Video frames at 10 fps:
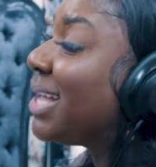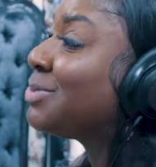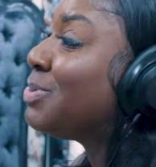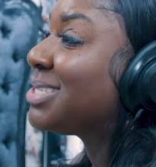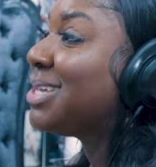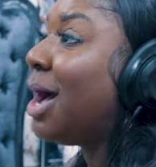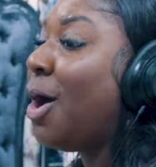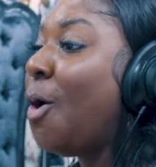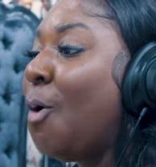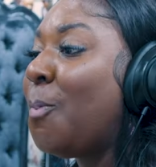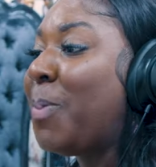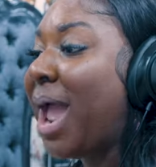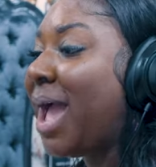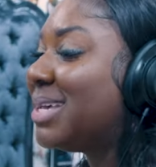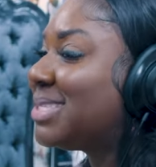I twist the whole
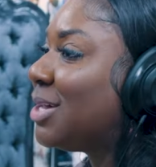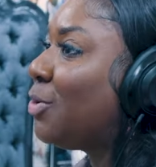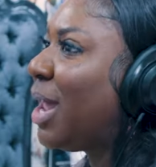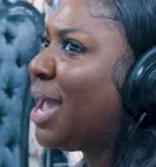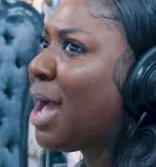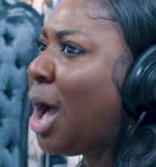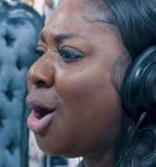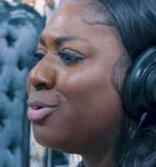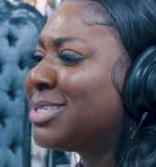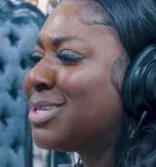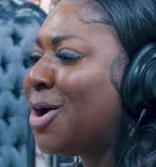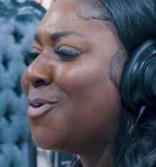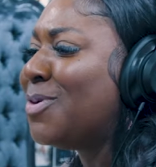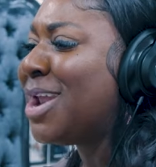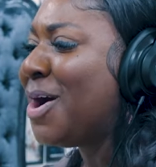pound so they all so
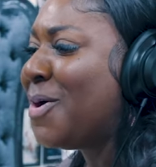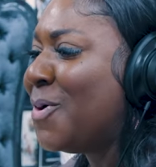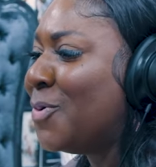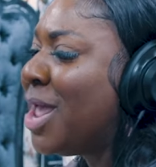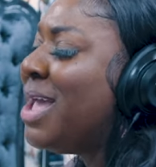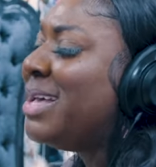load.